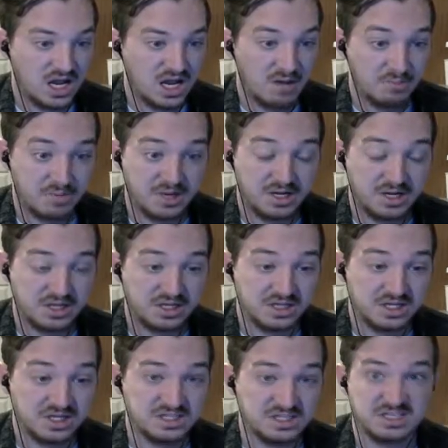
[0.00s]
I'm betting Link
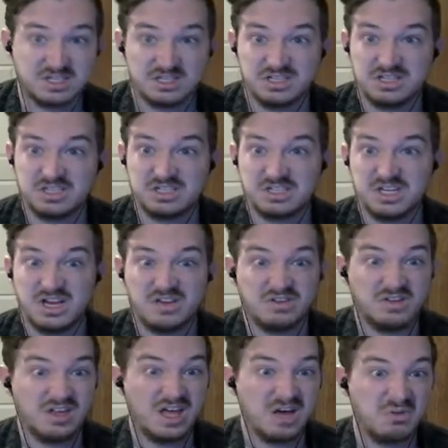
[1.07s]
has a concussion after
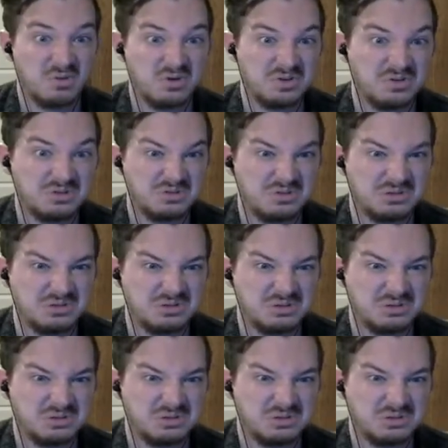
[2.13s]
that one. Ugh.